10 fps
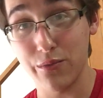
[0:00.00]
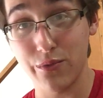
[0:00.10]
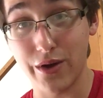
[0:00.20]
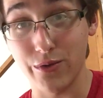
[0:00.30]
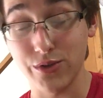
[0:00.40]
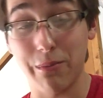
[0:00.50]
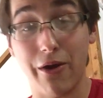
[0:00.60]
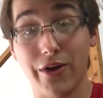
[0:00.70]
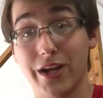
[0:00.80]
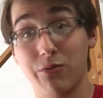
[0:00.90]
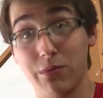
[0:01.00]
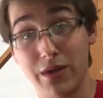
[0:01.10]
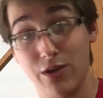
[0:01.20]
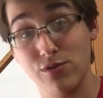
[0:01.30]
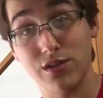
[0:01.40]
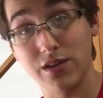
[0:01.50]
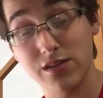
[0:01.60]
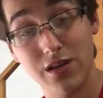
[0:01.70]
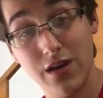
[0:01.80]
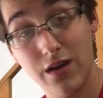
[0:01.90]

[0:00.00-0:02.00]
Reynolds American would be useless.